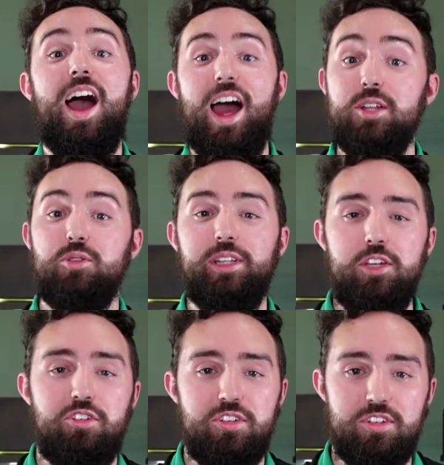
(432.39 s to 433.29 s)
And it's really
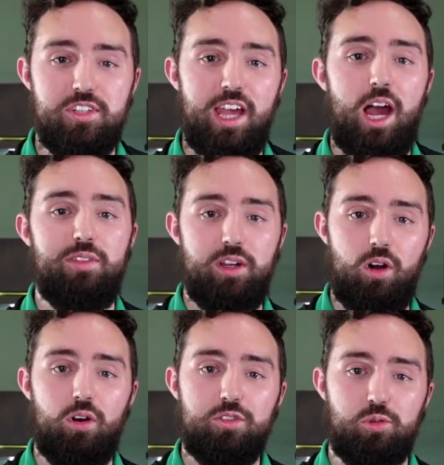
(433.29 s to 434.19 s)
interesting to see how that
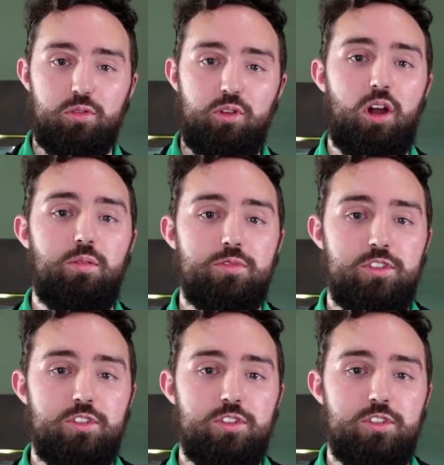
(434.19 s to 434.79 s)
all sort of comes